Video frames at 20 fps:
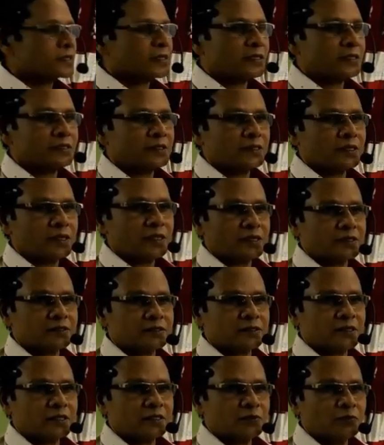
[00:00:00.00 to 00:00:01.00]
site, A
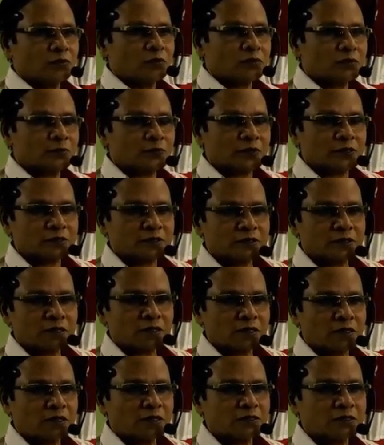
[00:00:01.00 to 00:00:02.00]
site, both present
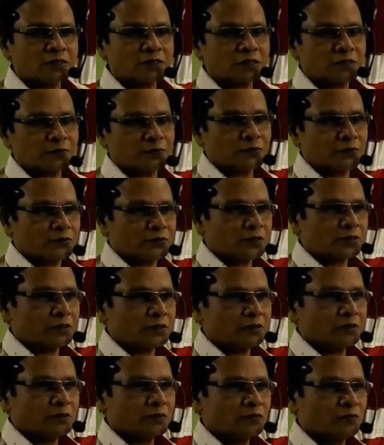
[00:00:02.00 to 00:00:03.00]
the large
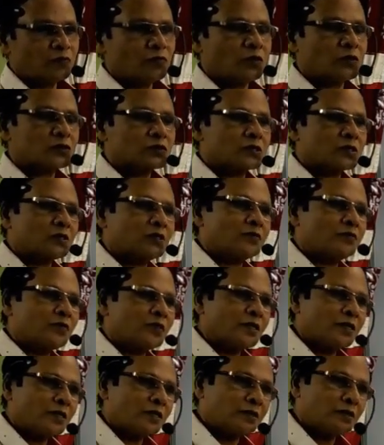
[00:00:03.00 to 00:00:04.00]
subunit. We also
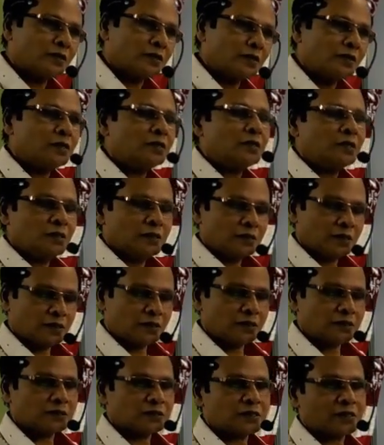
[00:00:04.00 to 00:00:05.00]
have another,
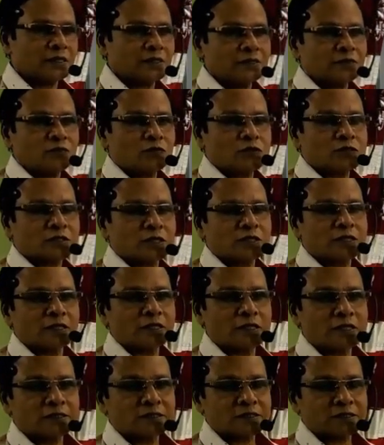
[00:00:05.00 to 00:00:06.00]
that is site, what is
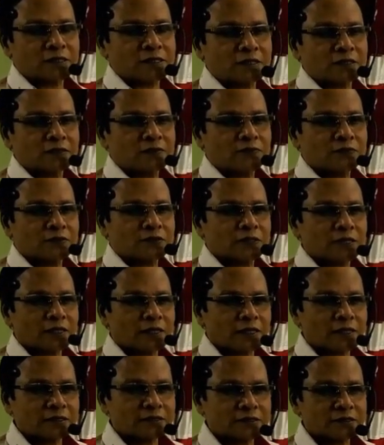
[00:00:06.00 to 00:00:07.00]
called A site, for
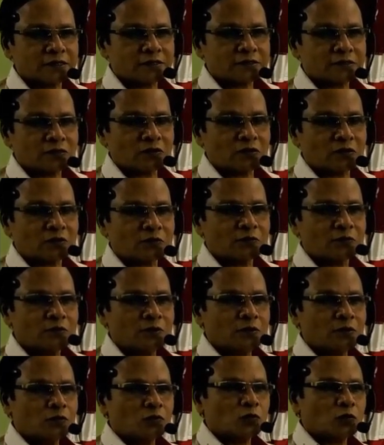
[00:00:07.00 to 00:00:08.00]
the exit
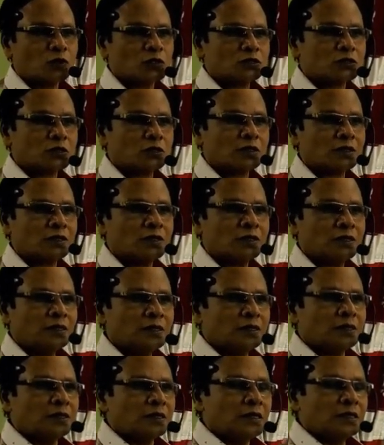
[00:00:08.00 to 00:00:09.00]
of what is called
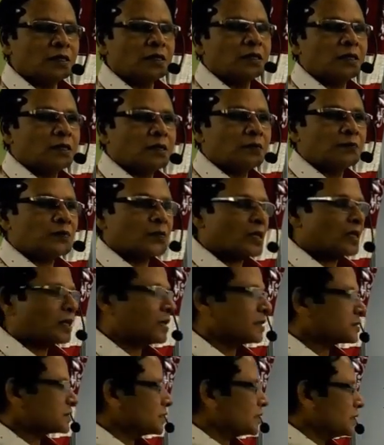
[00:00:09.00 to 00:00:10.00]

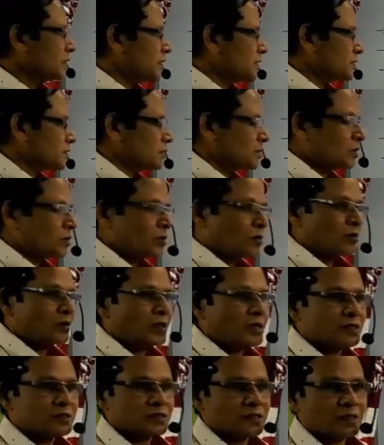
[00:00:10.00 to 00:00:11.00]
acylated,
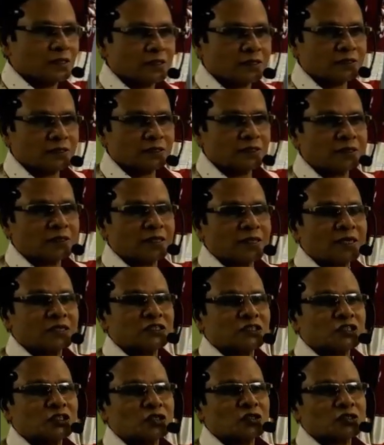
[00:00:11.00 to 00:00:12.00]
non-acylated or
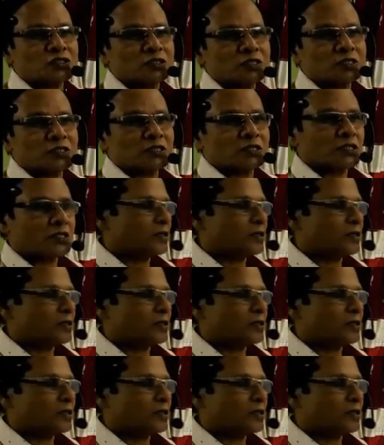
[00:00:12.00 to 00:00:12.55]
uncharged